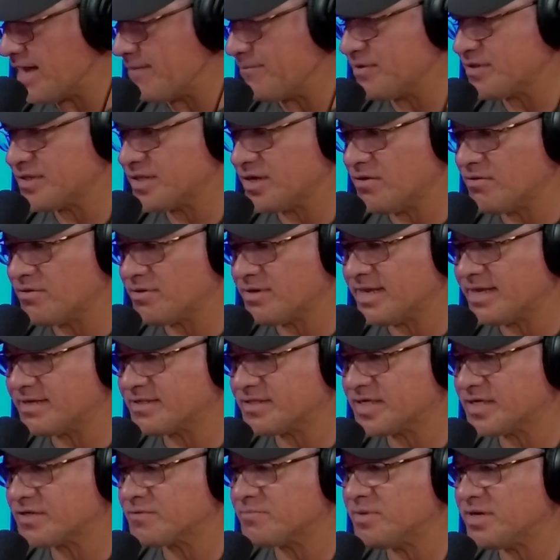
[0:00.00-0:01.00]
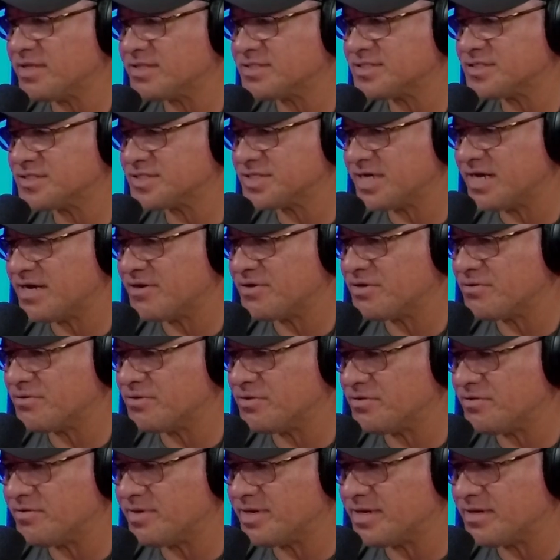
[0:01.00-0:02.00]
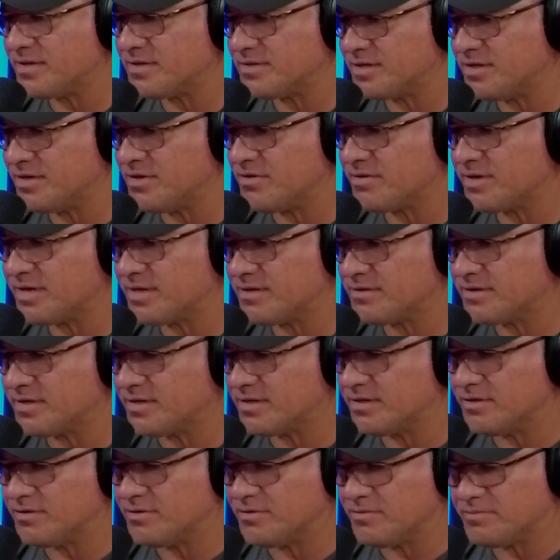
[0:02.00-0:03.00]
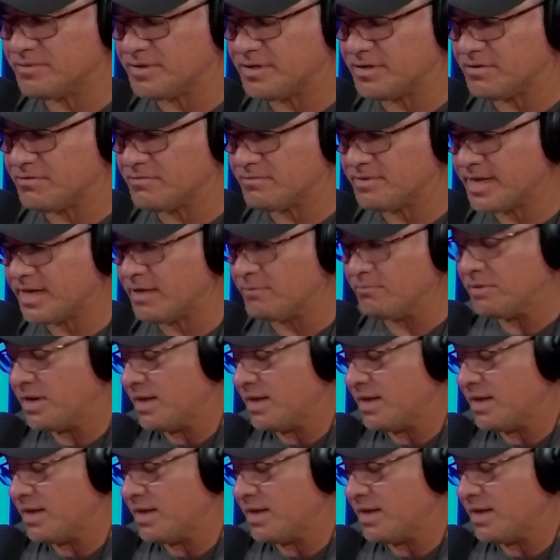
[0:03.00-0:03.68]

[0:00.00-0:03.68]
episode in like six months to see how you're doing, and you know, get get a little, you know, help.